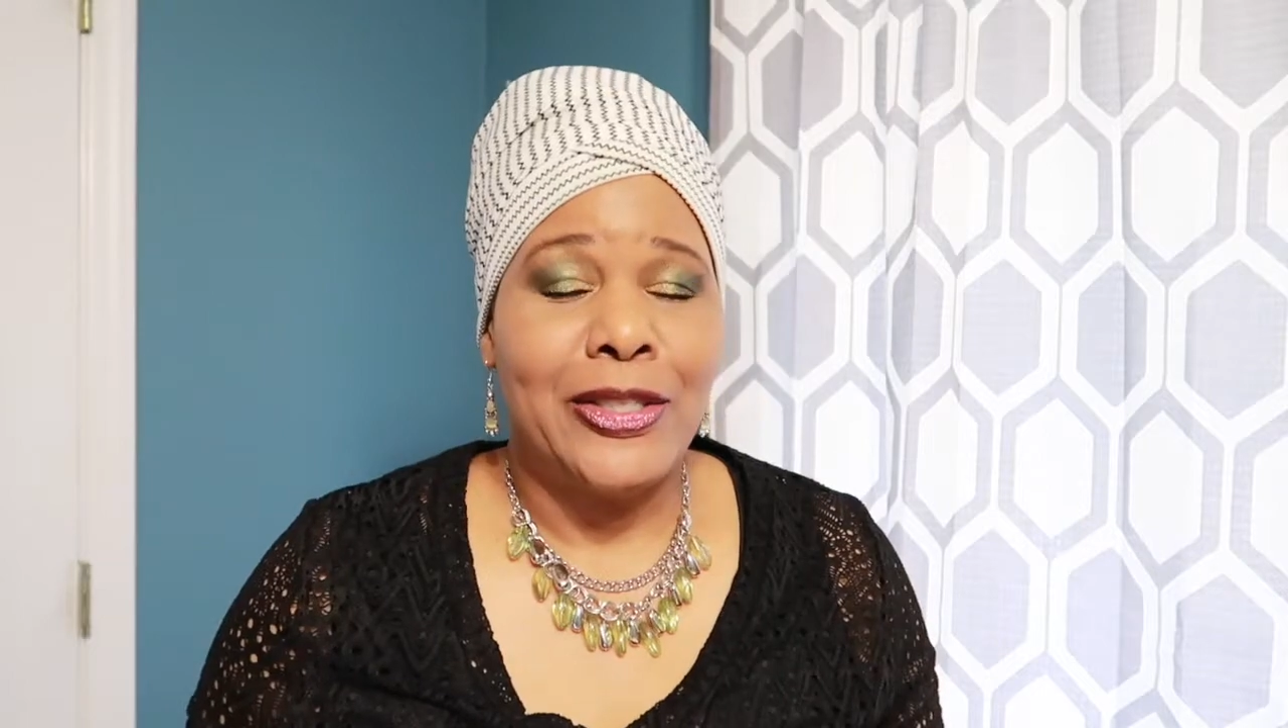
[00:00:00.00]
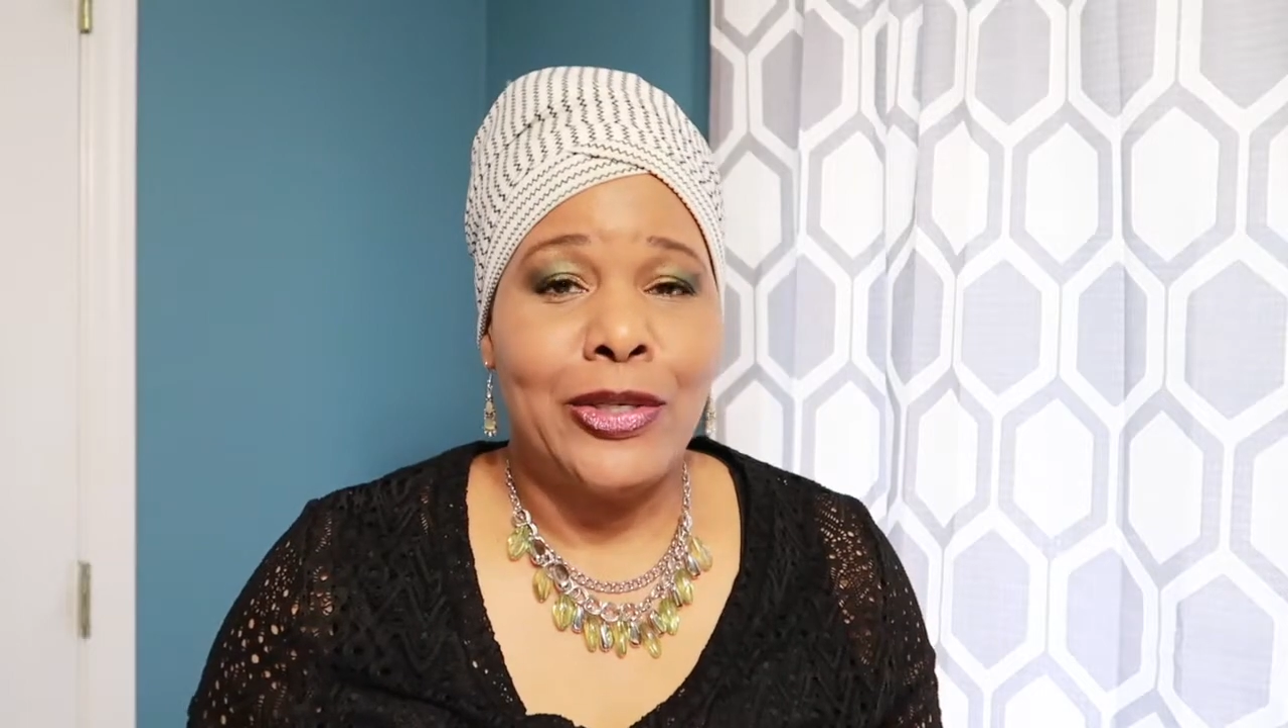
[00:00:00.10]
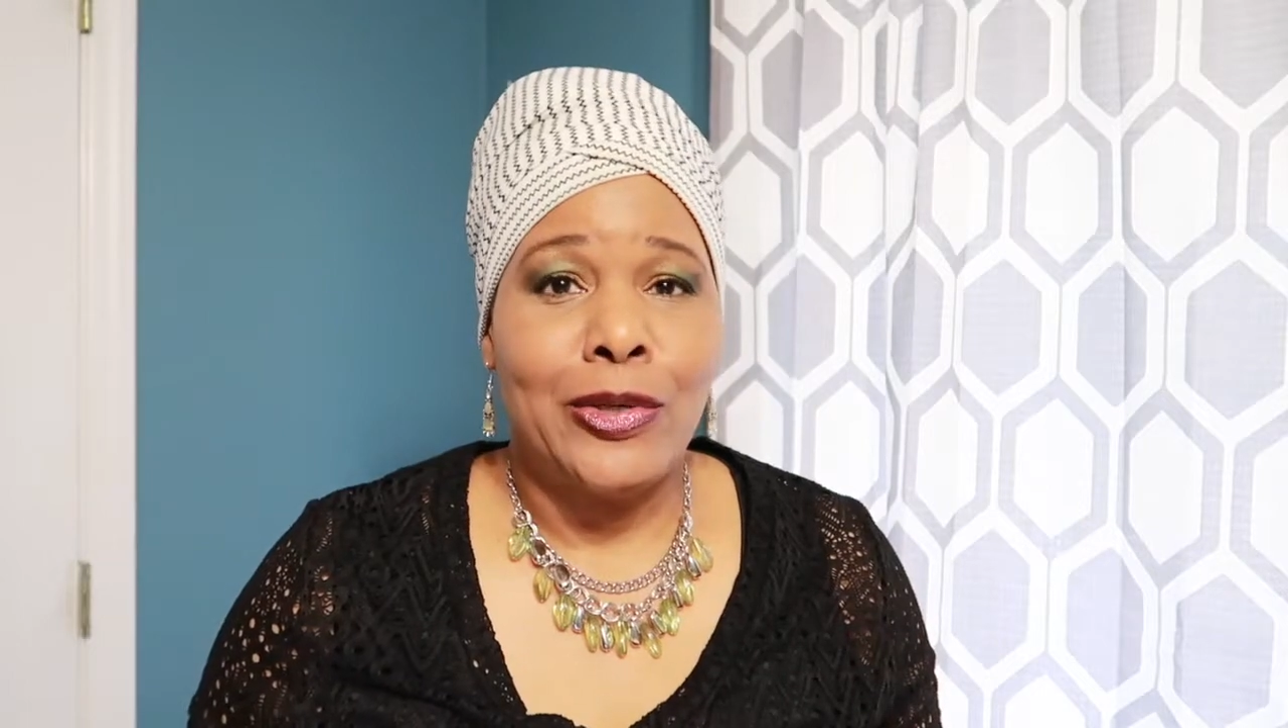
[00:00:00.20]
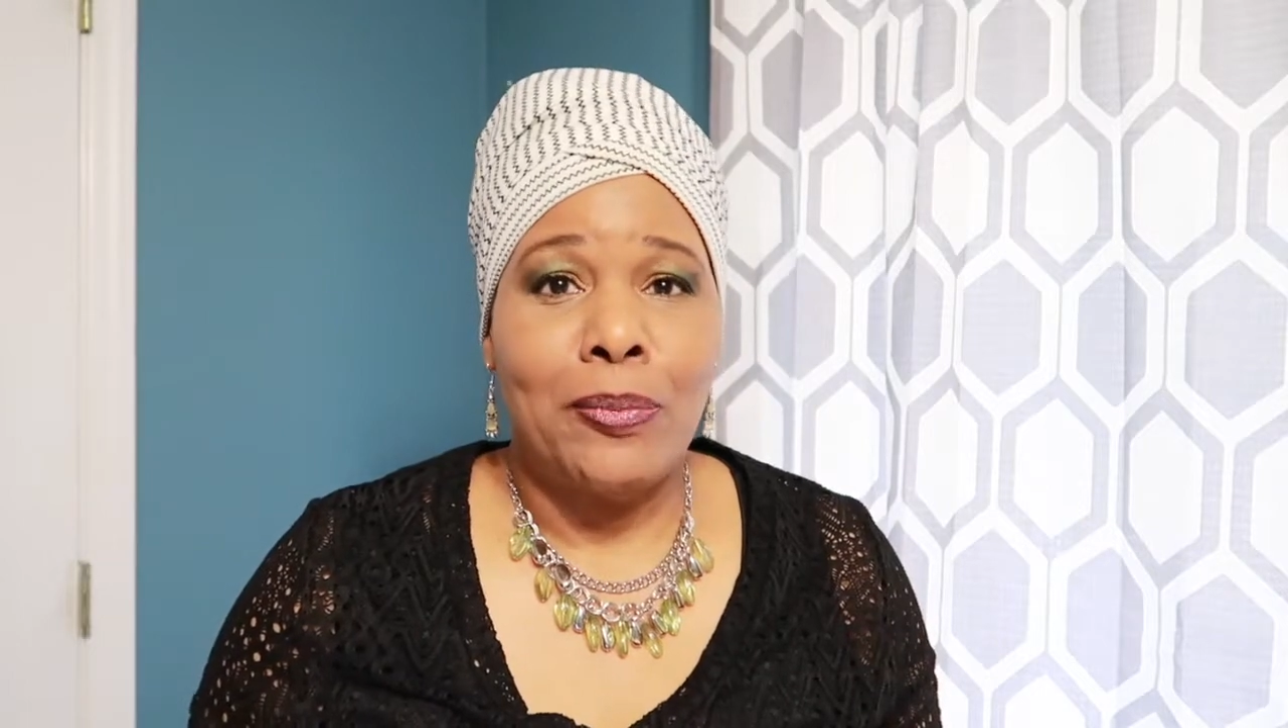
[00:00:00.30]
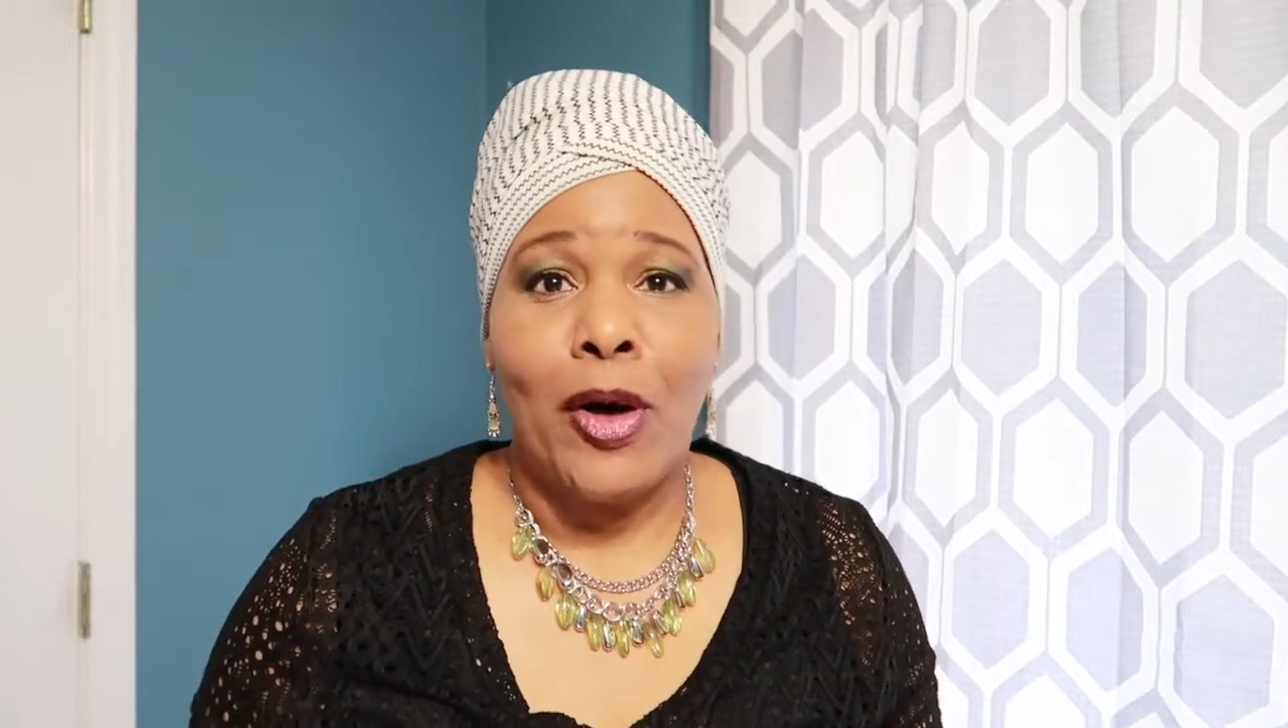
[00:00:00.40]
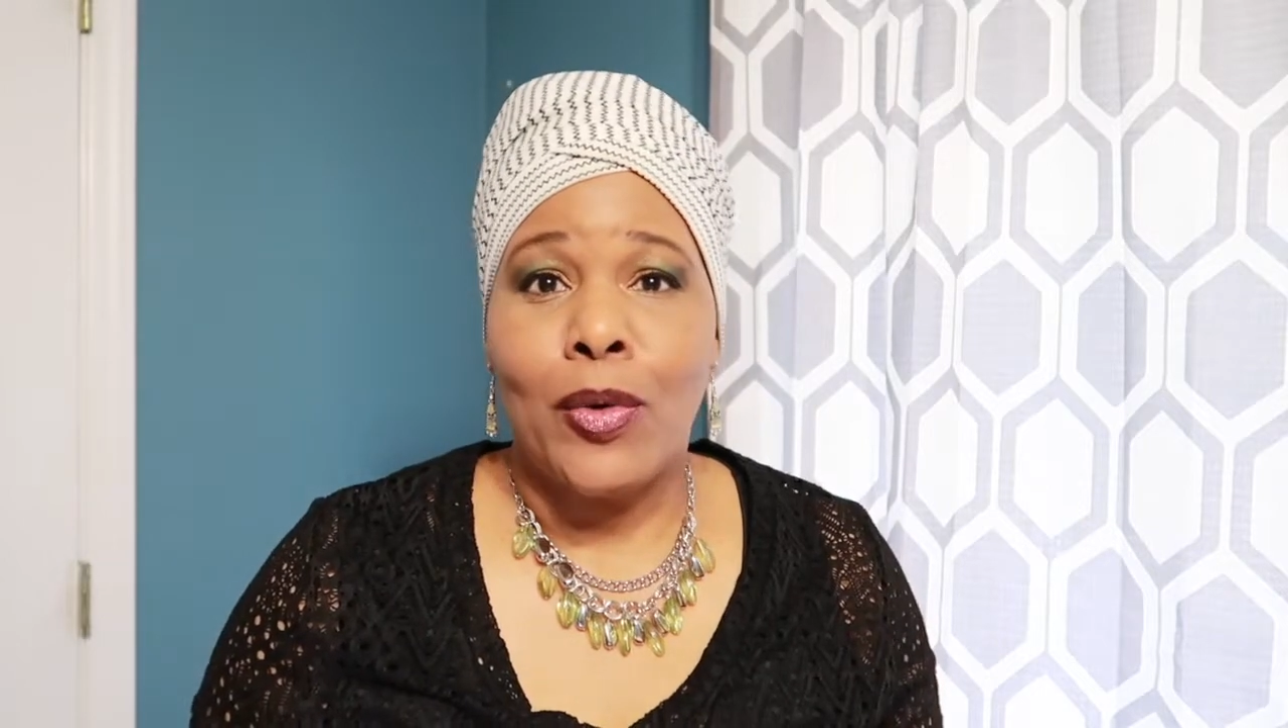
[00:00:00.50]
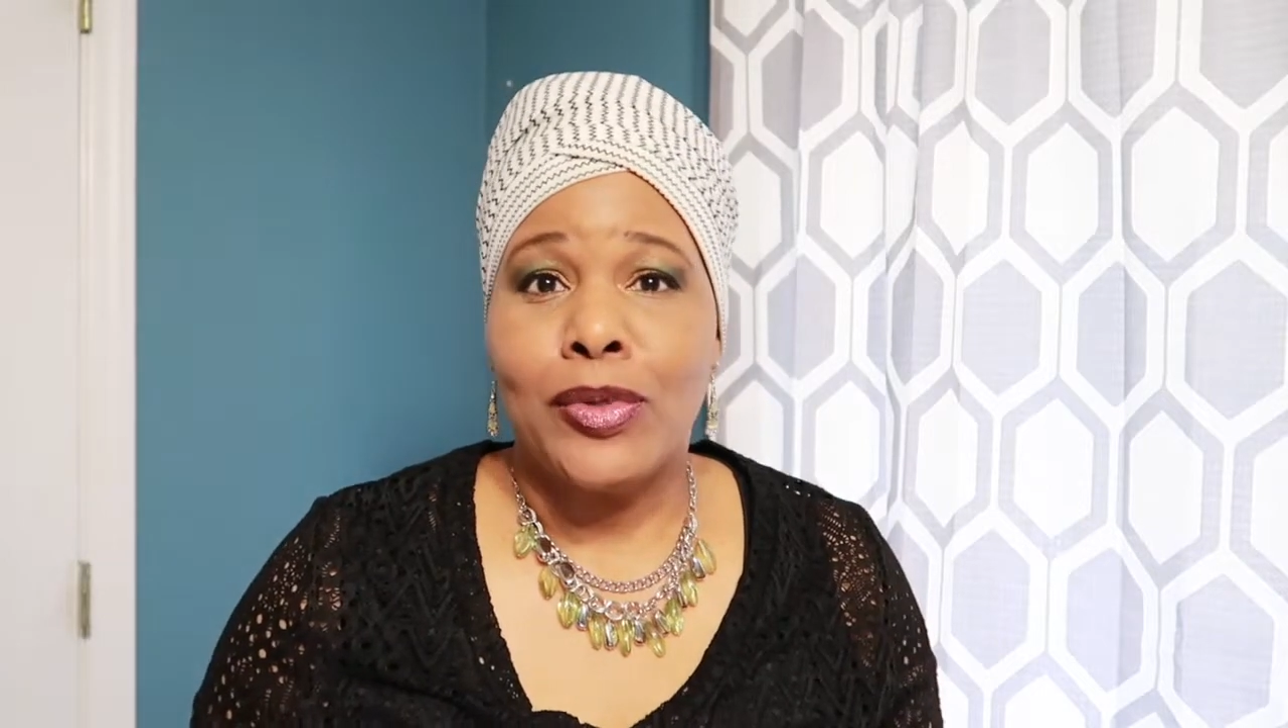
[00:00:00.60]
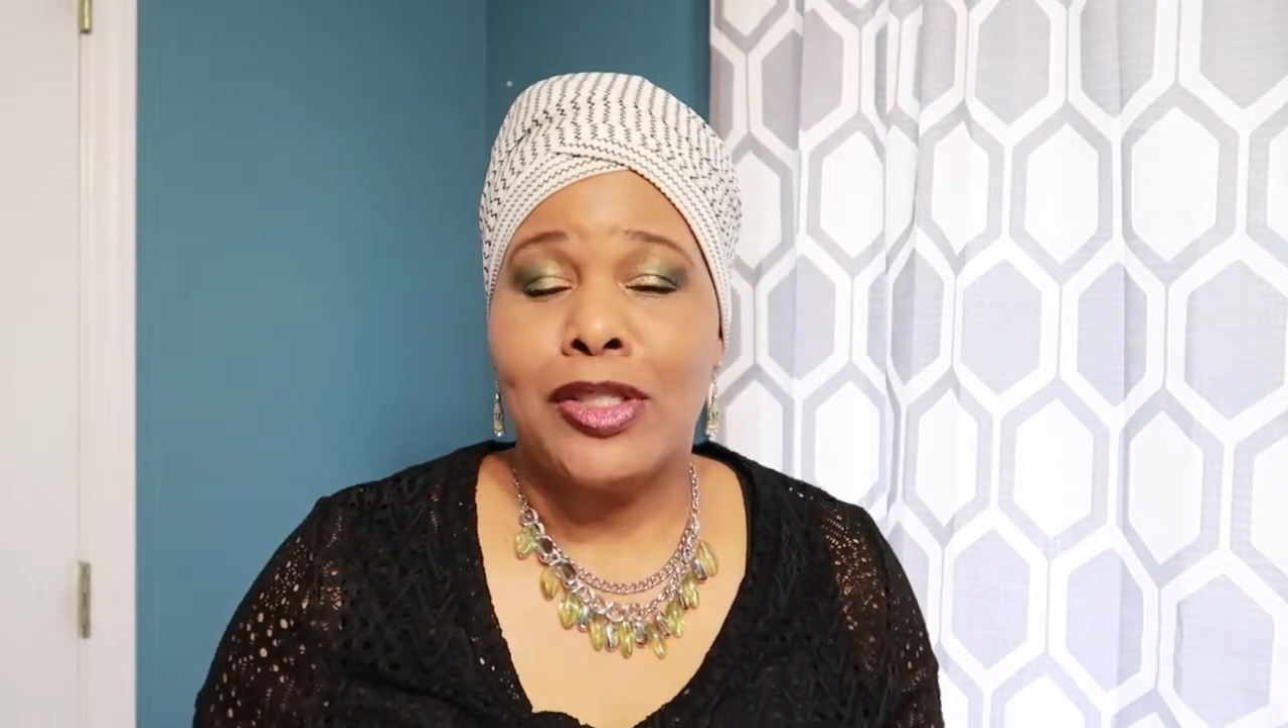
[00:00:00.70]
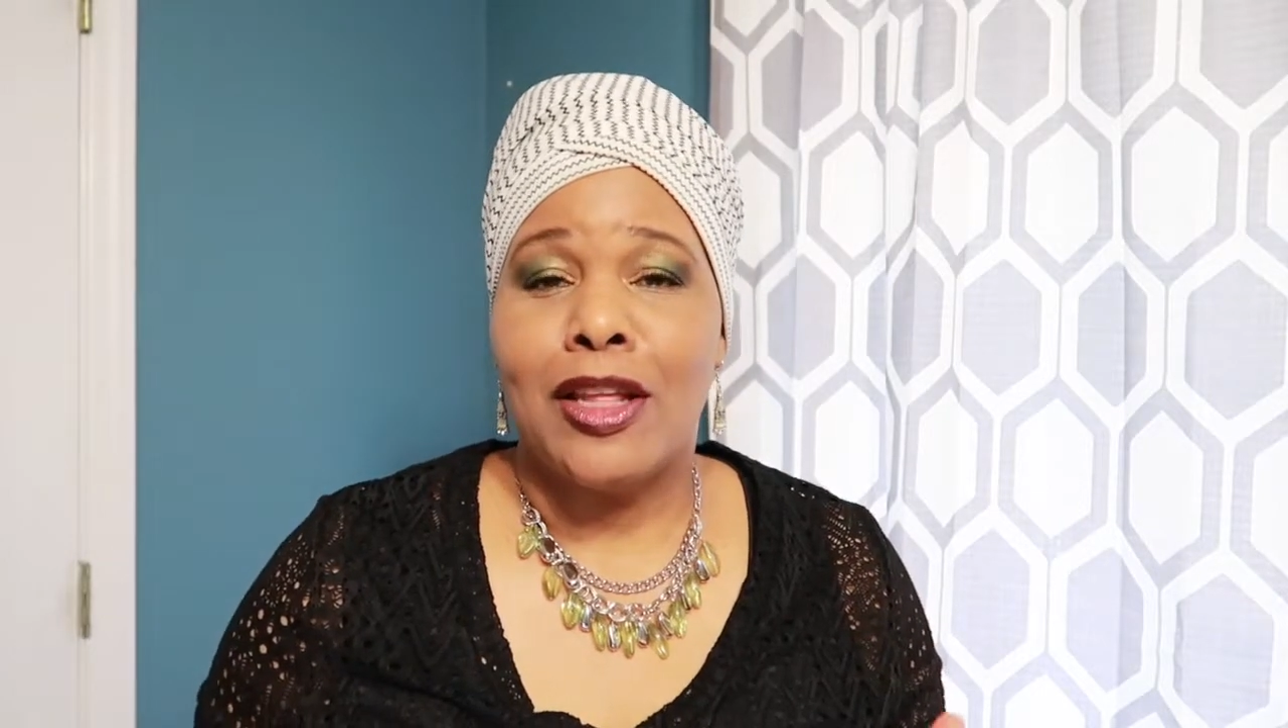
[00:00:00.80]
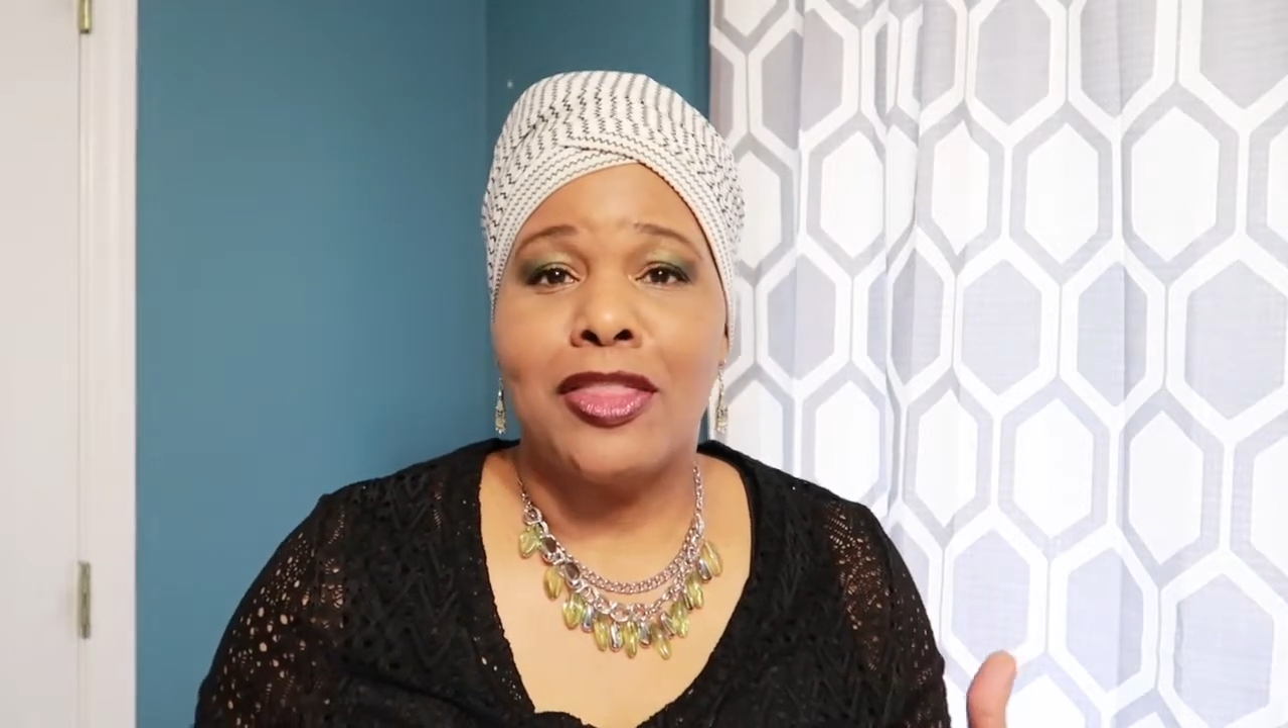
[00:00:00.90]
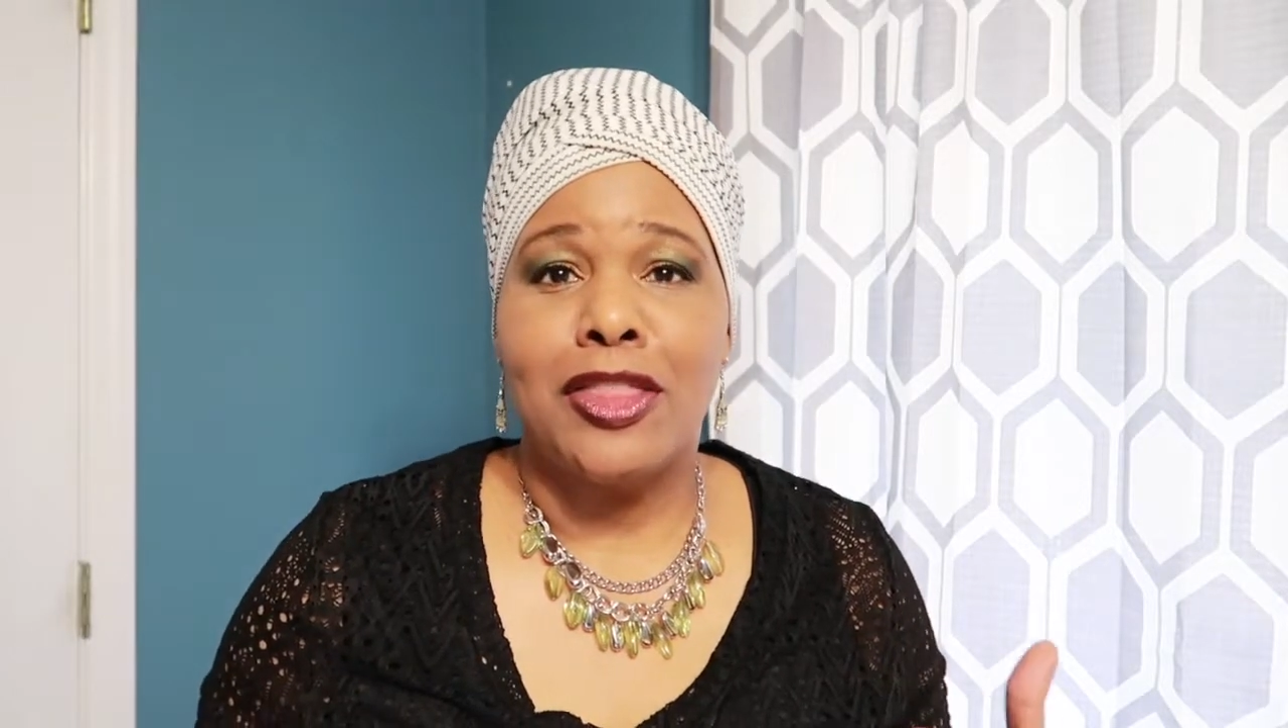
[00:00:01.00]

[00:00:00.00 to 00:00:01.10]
to post